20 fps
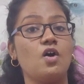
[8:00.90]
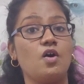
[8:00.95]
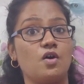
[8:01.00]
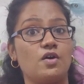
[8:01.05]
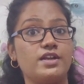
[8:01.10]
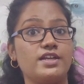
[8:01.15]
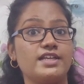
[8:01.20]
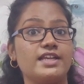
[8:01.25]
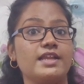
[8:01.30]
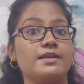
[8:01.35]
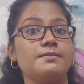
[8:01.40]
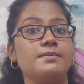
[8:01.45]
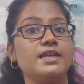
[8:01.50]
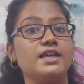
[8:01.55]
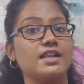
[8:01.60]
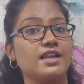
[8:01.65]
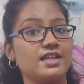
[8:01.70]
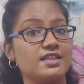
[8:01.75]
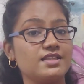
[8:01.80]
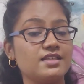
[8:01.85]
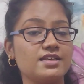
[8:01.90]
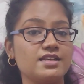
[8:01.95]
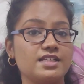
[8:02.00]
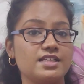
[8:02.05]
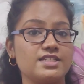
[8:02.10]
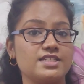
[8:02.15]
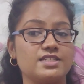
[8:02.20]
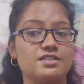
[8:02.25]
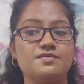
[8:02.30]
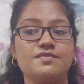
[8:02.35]
or it can be another
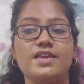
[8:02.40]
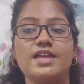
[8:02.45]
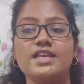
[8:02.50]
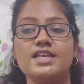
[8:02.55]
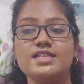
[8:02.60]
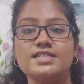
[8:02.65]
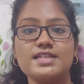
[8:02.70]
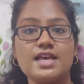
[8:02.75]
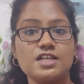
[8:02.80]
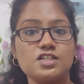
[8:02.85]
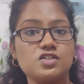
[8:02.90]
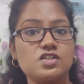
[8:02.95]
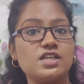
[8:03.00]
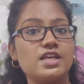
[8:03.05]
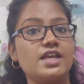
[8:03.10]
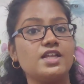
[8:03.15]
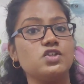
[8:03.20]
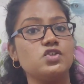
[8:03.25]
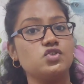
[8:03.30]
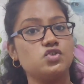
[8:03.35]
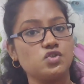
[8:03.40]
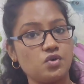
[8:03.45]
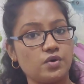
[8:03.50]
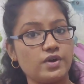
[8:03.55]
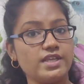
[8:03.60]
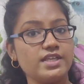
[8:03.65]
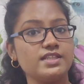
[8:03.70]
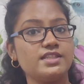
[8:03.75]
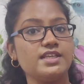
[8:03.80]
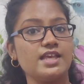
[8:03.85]
reason where he's actually
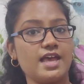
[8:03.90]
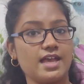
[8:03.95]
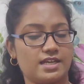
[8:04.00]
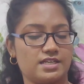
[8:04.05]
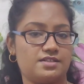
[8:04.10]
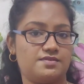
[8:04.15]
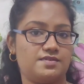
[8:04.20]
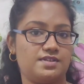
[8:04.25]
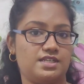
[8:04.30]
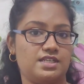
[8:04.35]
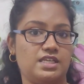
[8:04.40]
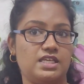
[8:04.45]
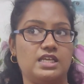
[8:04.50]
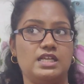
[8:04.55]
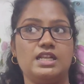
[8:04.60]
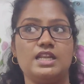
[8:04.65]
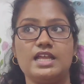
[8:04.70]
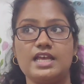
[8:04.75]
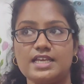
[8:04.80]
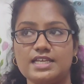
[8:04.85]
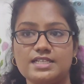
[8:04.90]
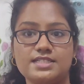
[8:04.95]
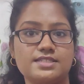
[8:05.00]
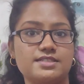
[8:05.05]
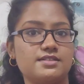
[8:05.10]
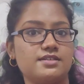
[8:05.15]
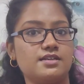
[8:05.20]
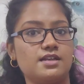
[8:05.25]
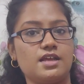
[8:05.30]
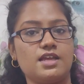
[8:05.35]
enjoying the activity. He likes
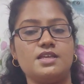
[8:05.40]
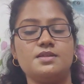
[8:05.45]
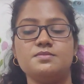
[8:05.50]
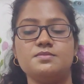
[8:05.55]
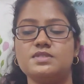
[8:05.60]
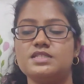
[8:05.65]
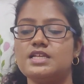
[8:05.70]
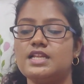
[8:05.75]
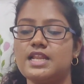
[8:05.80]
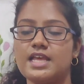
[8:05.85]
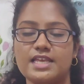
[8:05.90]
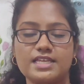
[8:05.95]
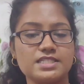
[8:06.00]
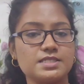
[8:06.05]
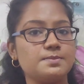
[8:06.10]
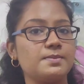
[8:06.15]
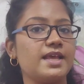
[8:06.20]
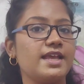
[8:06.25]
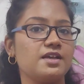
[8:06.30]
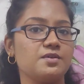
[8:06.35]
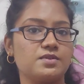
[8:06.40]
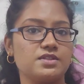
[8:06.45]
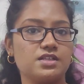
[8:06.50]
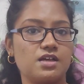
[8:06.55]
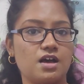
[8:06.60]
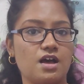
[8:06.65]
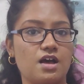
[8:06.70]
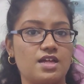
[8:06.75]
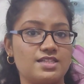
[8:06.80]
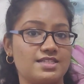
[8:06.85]
the rhymes, he likes playing with
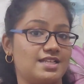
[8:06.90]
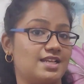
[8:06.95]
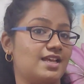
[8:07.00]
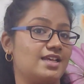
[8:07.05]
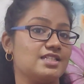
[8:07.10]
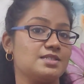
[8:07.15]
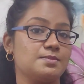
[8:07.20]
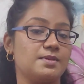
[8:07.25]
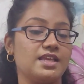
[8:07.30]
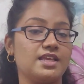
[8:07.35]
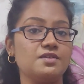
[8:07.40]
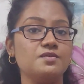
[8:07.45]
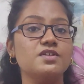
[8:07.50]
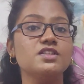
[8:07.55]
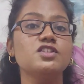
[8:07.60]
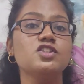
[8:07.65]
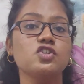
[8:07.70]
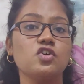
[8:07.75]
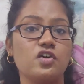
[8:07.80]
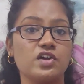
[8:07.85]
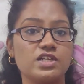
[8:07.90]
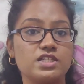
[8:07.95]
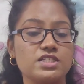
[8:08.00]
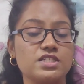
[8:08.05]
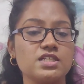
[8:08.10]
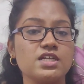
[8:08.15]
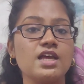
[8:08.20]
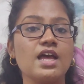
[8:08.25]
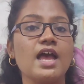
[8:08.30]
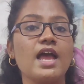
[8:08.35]
cars, he likes playing with
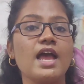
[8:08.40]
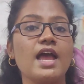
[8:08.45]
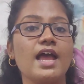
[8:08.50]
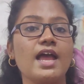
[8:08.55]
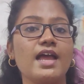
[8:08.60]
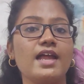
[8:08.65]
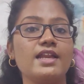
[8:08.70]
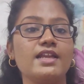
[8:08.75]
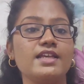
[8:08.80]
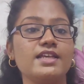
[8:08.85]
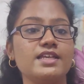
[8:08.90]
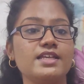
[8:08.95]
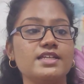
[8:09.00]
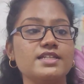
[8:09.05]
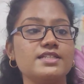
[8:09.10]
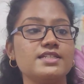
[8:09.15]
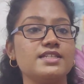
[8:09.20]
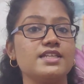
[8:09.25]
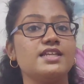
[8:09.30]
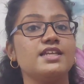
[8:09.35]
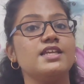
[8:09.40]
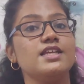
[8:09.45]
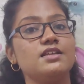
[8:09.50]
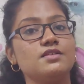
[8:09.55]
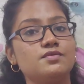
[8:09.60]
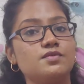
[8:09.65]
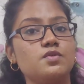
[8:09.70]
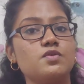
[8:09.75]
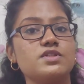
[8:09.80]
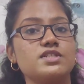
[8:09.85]
toys, and he is
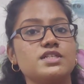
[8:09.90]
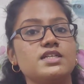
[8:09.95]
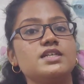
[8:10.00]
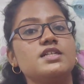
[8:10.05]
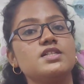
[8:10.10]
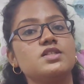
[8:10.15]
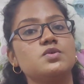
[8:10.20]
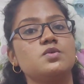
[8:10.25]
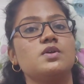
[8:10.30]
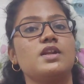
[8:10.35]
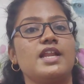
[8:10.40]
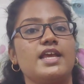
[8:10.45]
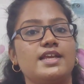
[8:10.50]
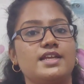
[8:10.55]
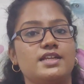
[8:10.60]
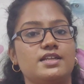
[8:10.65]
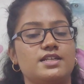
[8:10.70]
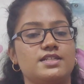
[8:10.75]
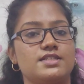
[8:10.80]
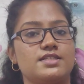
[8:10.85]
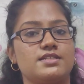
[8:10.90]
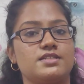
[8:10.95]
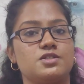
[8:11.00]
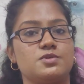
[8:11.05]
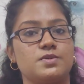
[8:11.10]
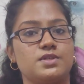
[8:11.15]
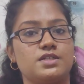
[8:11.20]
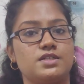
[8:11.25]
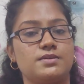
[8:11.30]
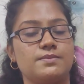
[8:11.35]
reinforcing his own likeness to
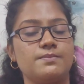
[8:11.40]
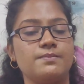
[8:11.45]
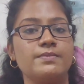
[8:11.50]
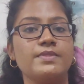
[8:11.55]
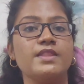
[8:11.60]
it.